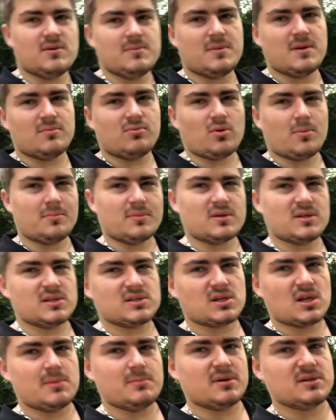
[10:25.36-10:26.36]
really been a problem because
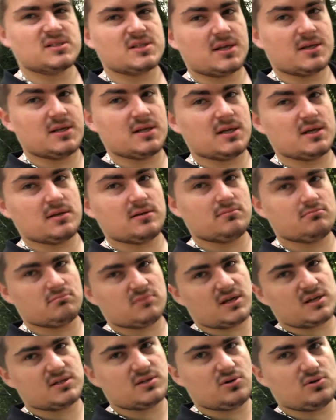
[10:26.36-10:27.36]
it's only my Sunday and
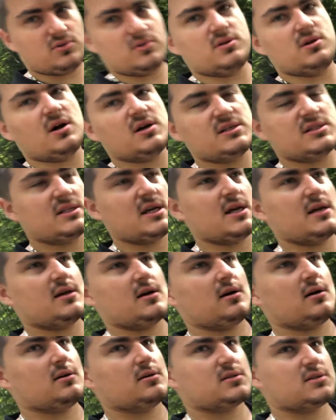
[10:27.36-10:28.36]
like not a nice day
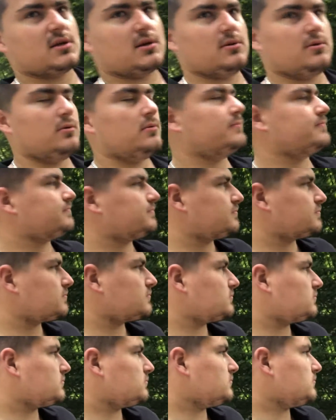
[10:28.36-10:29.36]
car, so
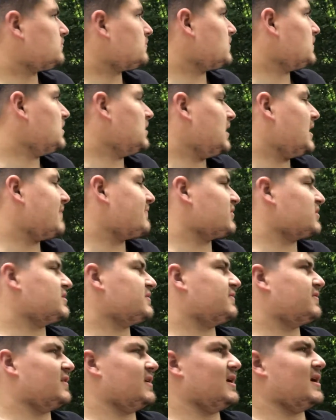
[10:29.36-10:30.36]
having to
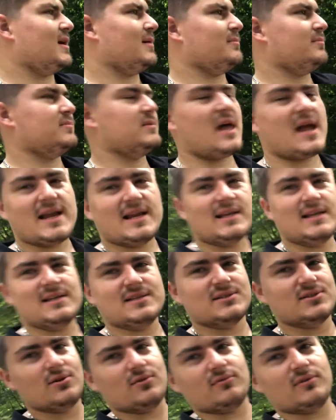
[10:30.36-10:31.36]
fill it up daily
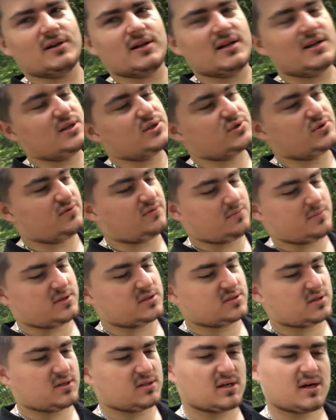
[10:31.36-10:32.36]
is not really an issue for me,
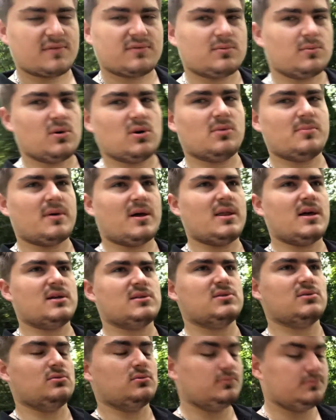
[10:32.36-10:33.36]
so I don't have to worry about that
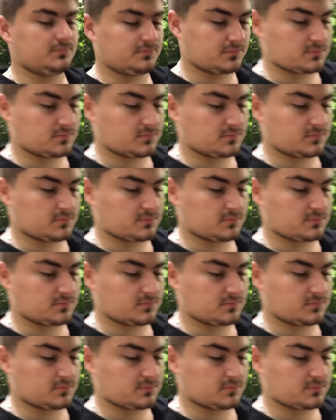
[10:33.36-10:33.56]
at all.